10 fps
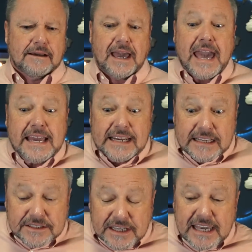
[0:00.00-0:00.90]

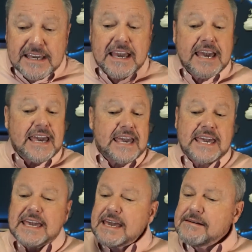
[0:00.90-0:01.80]
Hades. He
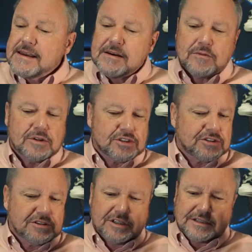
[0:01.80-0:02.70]
he. It
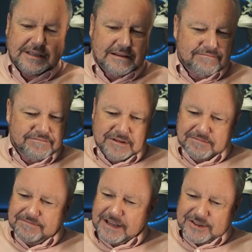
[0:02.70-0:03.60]
was the, the
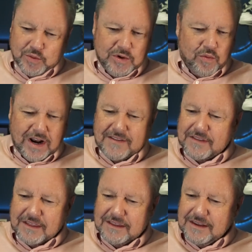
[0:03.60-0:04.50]
as we read
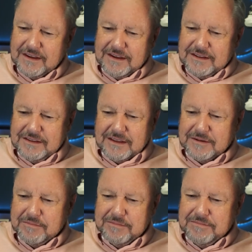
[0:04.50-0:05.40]
the
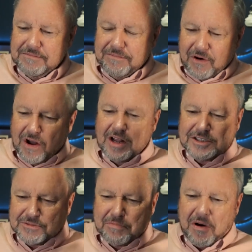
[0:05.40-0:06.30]
the
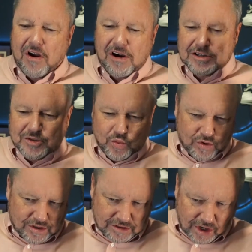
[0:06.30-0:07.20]
bronze bars
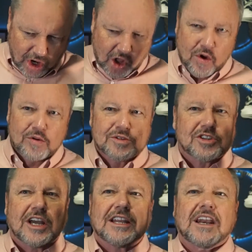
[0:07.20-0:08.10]
were
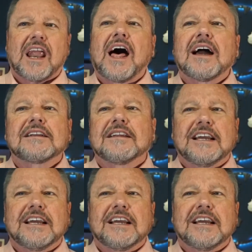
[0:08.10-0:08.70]
closed and locked.